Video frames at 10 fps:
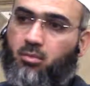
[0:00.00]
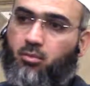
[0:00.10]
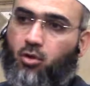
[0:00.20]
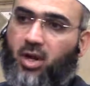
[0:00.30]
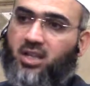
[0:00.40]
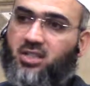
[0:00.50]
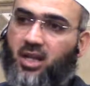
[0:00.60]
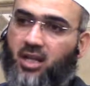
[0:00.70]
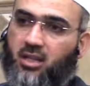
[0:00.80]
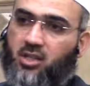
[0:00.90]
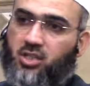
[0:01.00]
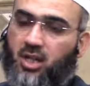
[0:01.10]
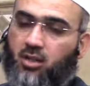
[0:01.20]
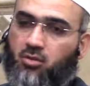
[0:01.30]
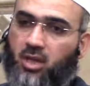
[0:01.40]
procrastinating,
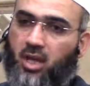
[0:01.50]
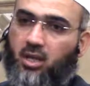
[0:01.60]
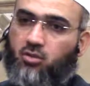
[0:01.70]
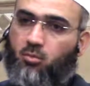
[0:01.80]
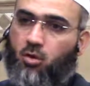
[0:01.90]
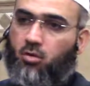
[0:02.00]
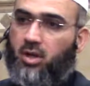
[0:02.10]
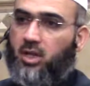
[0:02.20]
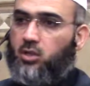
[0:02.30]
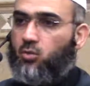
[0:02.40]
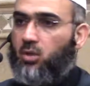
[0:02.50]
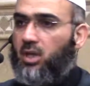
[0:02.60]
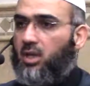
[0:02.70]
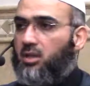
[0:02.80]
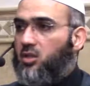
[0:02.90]
inshallah, today and tomorrow and next week
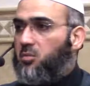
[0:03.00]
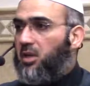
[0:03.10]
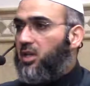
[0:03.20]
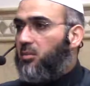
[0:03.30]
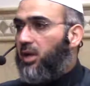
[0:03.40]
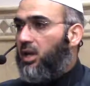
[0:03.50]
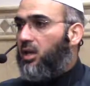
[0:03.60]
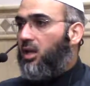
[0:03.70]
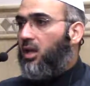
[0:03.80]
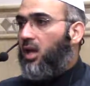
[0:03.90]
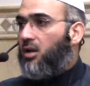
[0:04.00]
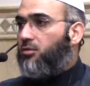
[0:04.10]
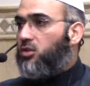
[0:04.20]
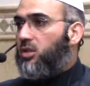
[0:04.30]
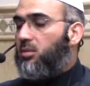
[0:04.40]
and the spring break, and
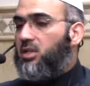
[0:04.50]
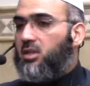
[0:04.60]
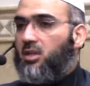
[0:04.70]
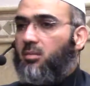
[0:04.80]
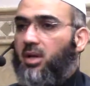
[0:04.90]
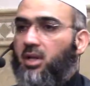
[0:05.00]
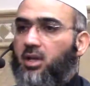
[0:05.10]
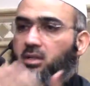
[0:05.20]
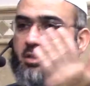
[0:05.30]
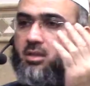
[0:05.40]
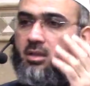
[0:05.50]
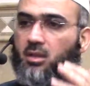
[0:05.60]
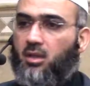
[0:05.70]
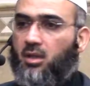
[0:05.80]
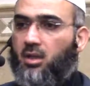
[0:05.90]
for some reason the money
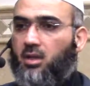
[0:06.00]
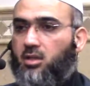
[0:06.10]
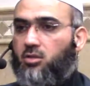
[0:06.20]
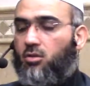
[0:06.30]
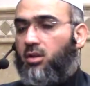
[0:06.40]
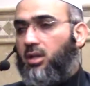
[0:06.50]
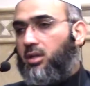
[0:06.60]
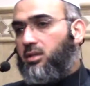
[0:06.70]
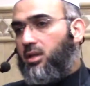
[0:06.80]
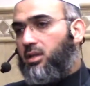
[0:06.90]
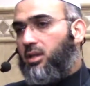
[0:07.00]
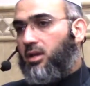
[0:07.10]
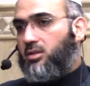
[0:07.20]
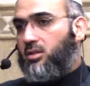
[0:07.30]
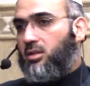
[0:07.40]
gets stolen, get
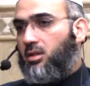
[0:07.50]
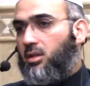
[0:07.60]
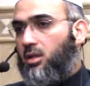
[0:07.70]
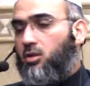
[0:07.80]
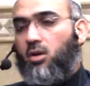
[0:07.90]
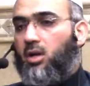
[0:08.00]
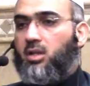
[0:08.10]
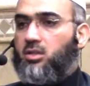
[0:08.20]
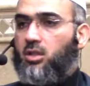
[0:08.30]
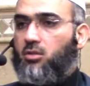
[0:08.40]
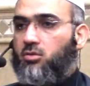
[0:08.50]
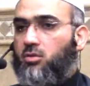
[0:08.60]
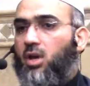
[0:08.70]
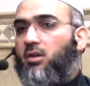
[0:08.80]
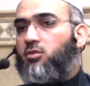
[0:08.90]
lost, you are not excused.
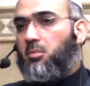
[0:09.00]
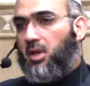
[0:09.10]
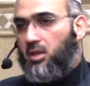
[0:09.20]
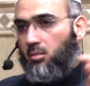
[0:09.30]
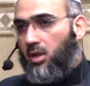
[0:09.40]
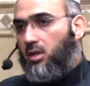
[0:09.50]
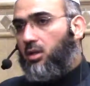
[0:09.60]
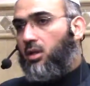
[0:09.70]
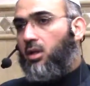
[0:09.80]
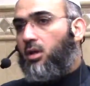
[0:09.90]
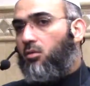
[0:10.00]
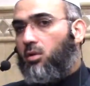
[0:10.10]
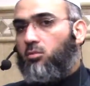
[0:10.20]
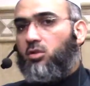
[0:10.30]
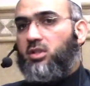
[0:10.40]
You have to pay the money
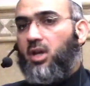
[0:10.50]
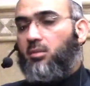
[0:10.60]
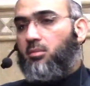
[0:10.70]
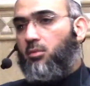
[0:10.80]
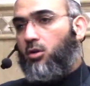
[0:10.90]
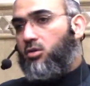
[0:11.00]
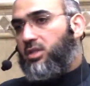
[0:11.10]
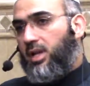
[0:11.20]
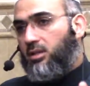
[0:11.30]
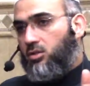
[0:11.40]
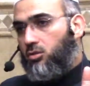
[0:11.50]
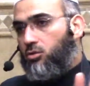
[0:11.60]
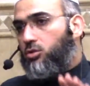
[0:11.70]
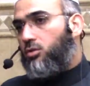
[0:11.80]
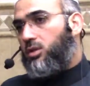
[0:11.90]
one more time because that is your
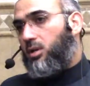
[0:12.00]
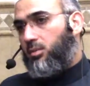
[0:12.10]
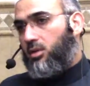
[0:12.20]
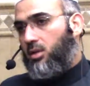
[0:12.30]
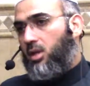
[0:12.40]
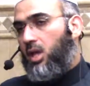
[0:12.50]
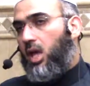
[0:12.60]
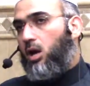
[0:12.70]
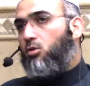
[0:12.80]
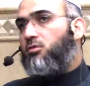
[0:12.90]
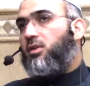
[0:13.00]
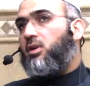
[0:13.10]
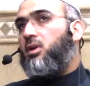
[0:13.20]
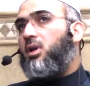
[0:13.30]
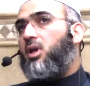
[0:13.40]
shortcoming.
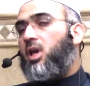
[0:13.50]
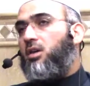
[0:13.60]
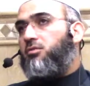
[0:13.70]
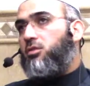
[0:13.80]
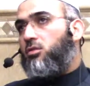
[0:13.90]
However, if